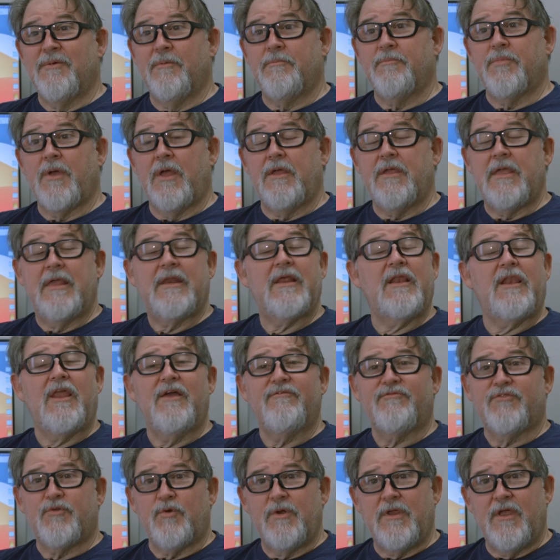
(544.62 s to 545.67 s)
But and I
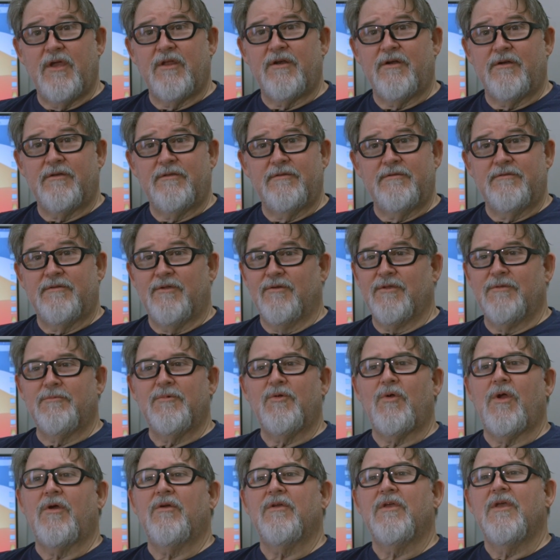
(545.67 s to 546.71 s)
love 300. Don't get me
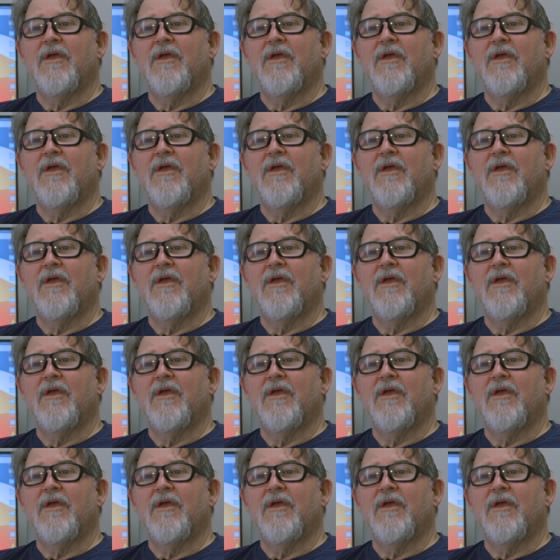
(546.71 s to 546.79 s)
wrong.